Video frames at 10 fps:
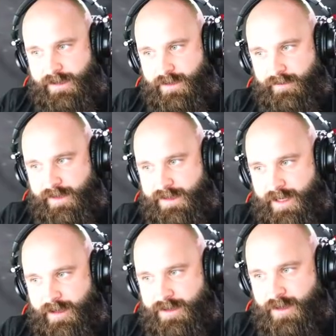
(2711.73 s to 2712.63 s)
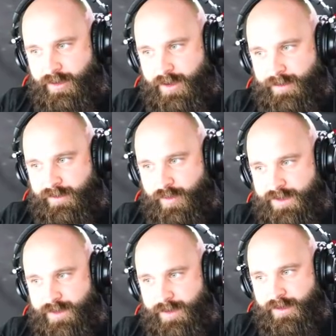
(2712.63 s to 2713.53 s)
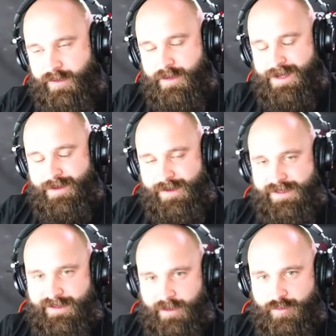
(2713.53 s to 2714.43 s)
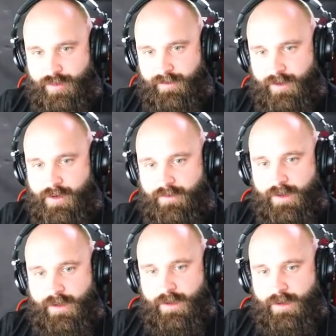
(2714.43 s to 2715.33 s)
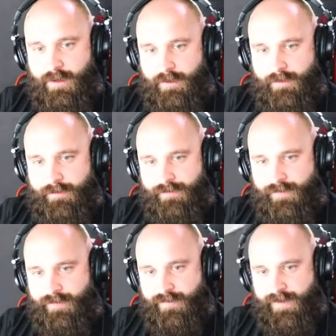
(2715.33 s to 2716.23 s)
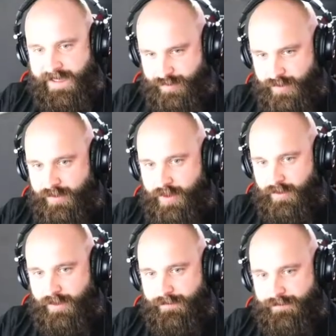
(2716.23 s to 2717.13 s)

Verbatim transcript: so if these tires start creeping towards the middle of the line, that means they are moving over. That's moving over.